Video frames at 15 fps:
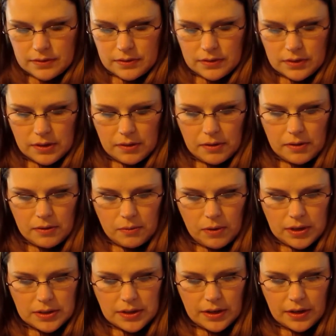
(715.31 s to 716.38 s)
The
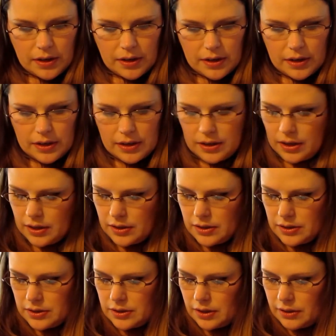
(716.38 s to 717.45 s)
ones that are in
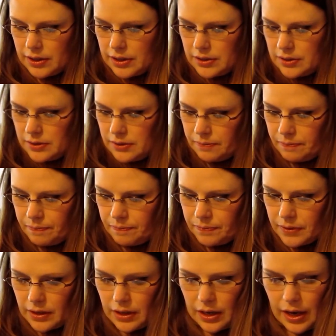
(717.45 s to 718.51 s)
this series,
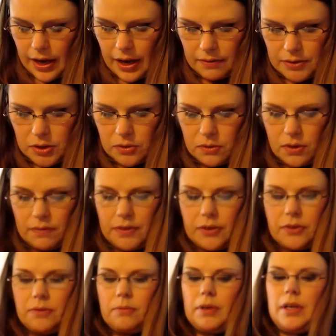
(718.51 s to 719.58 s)
and I have 2 of the
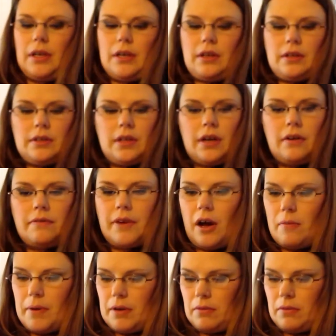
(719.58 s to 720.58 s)
3 that have now been